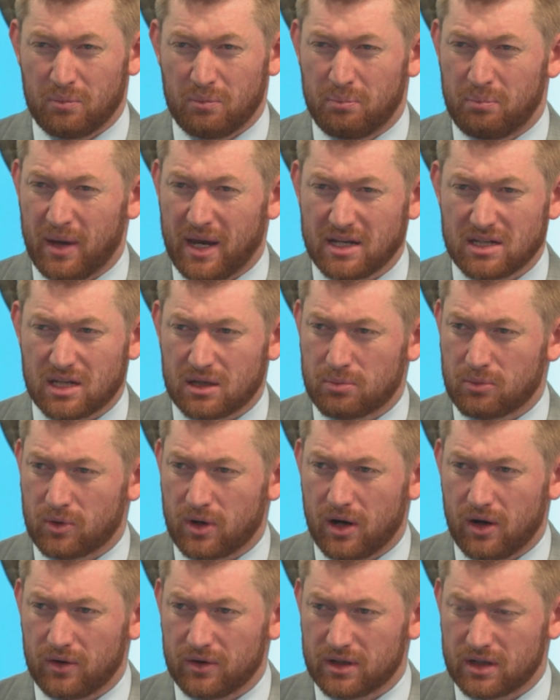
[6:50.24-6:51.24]
basic
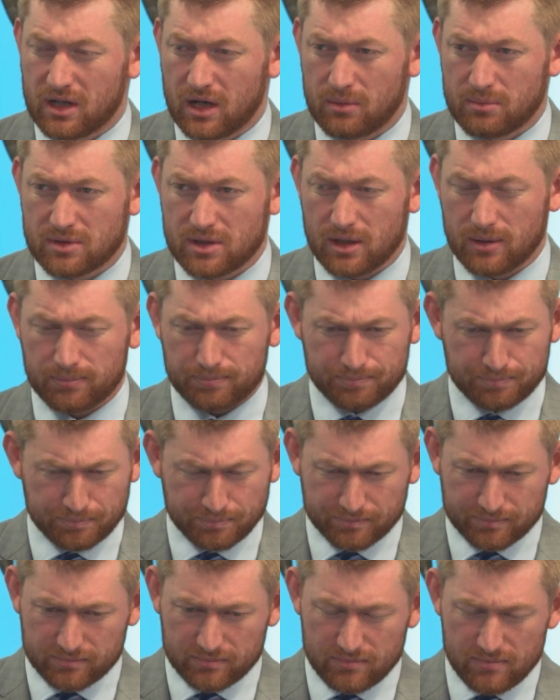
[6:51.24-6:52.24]
morality comes up,
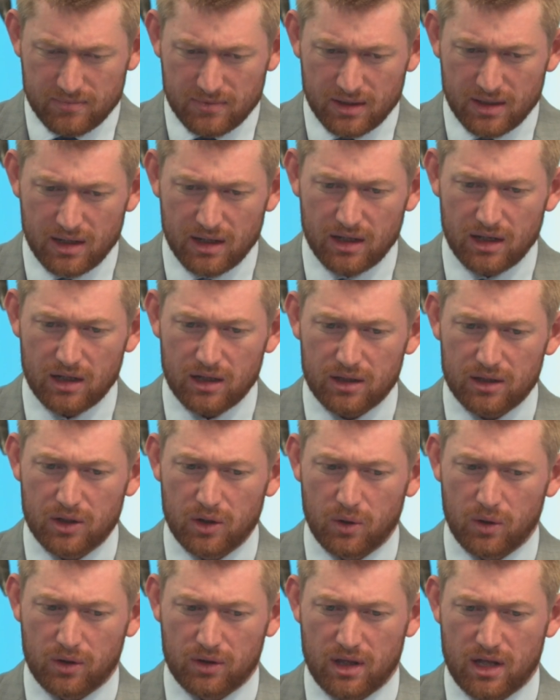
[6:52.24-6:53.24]
you
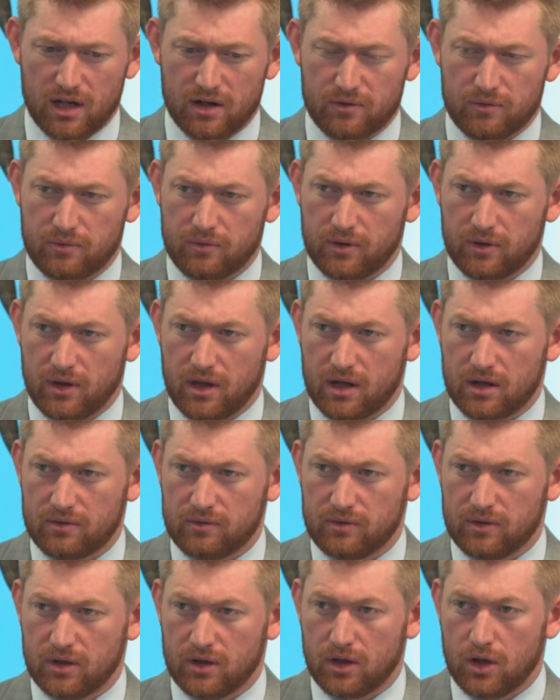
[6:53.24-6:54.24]
know, a lot
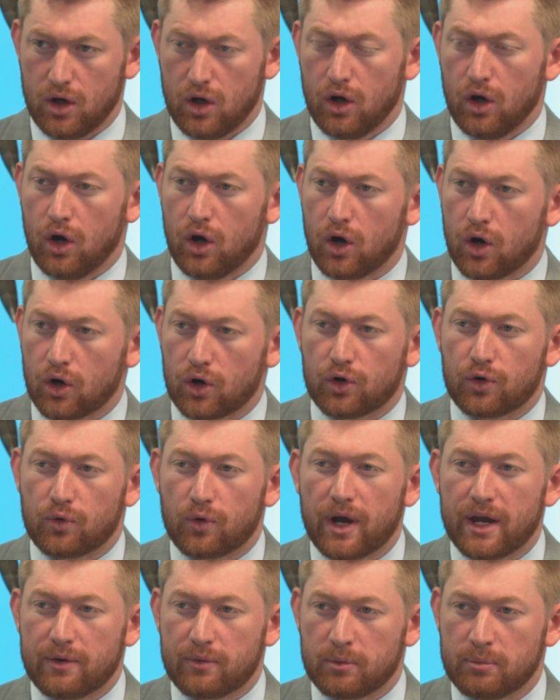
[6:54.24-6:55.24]
of hard
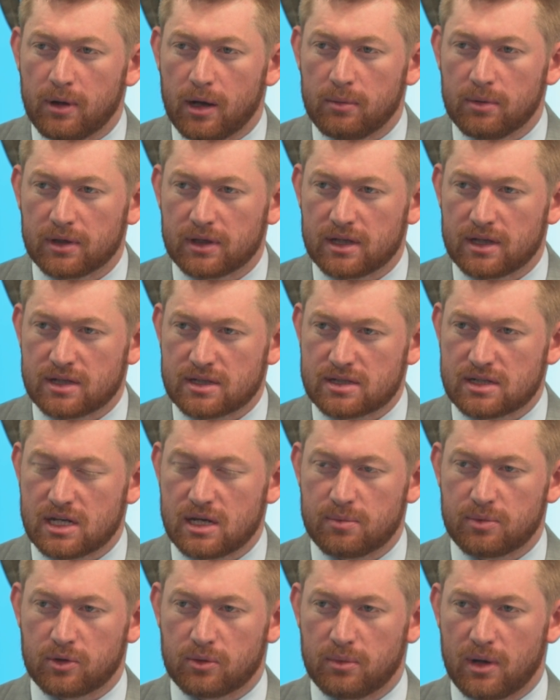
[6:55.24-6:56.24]
right Republicans
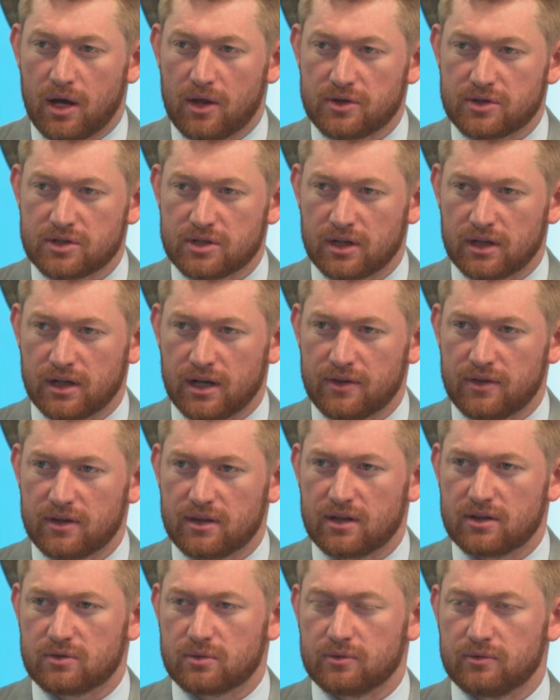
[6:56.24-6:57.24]
keep their mouths shut, and I
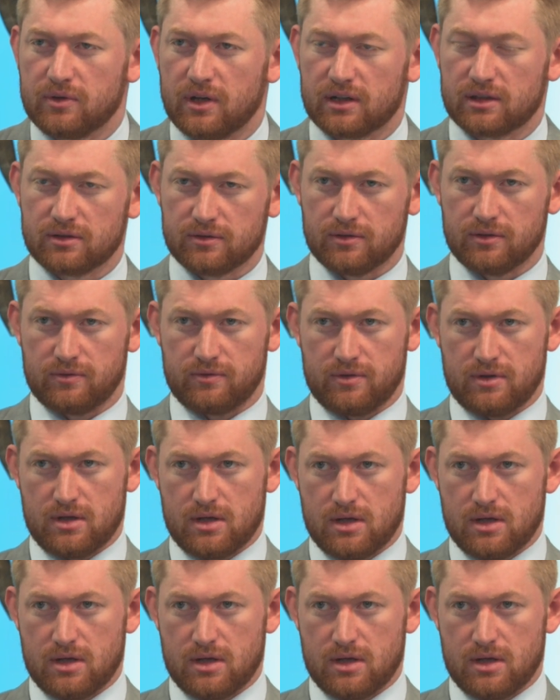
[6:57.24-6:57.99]
think that's reflective of,